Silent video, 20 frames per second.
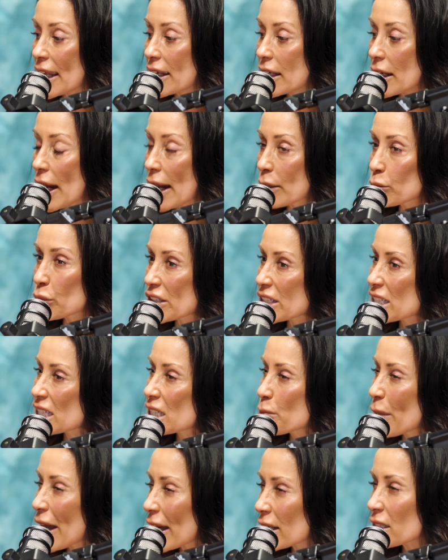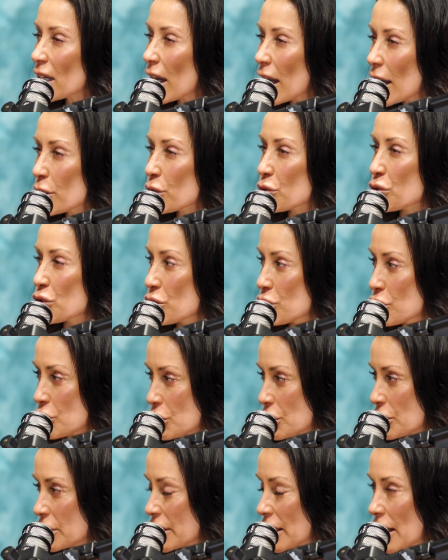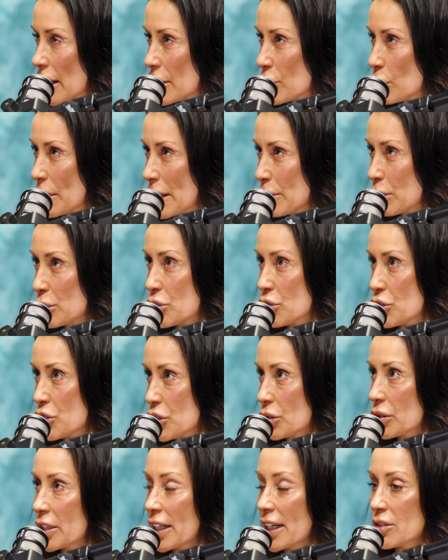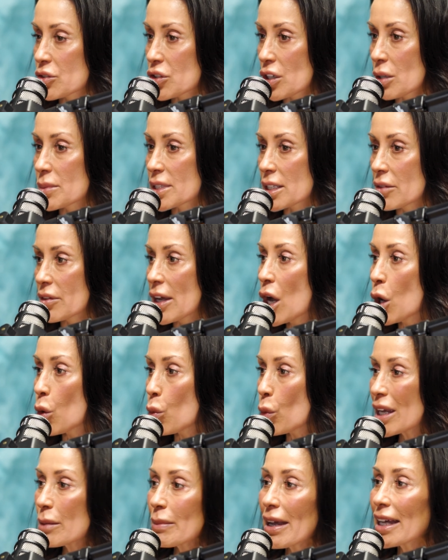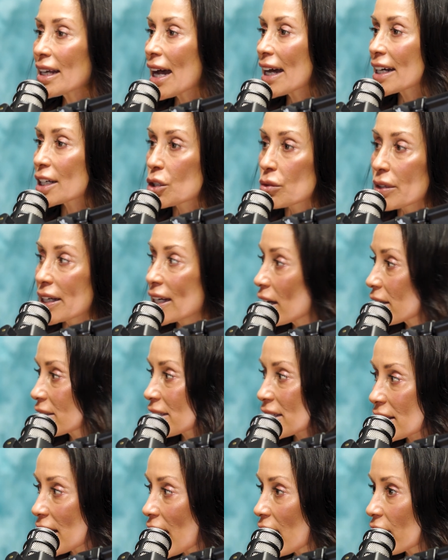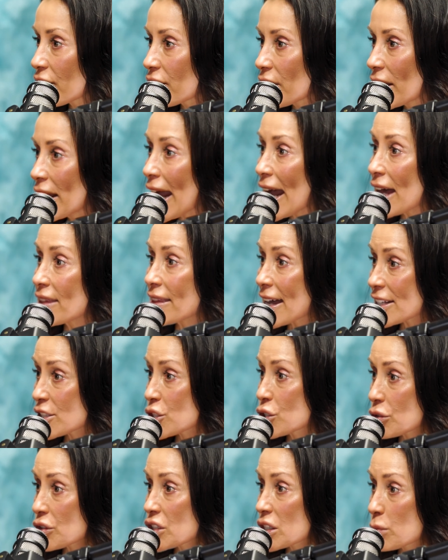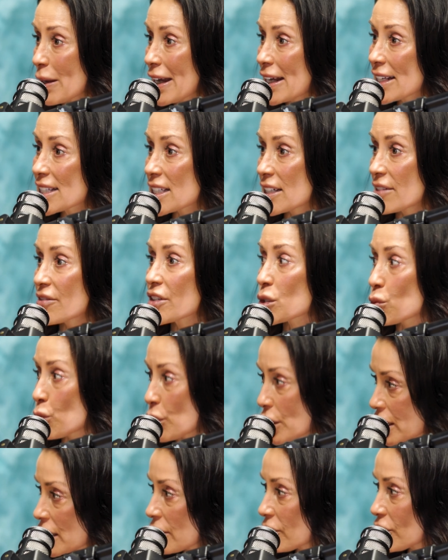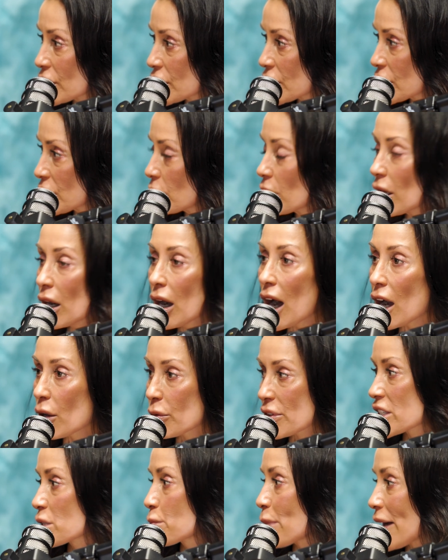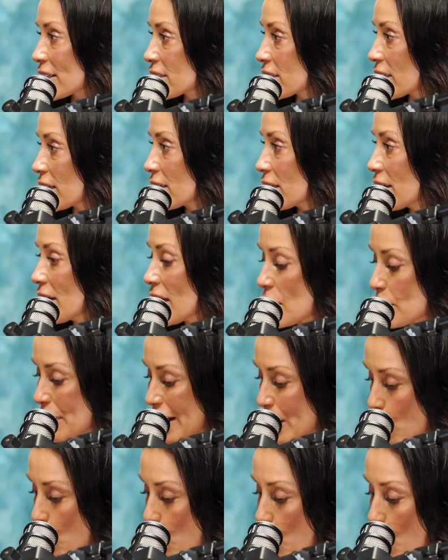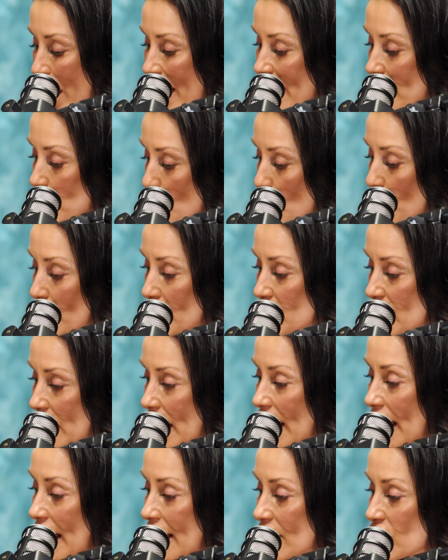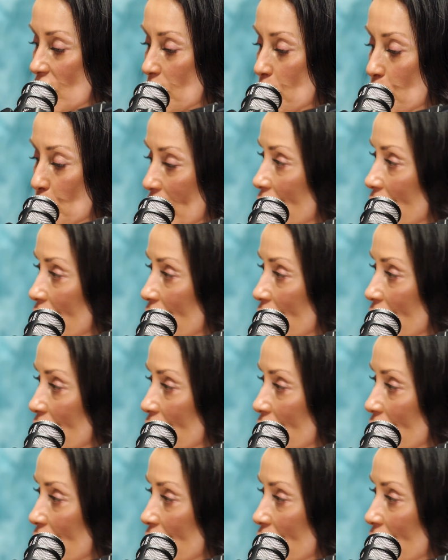and respect other people's journey in terms of, we may not agree on stuff and that's your space. And if it's working for you, I'll respect it. But 1 more day to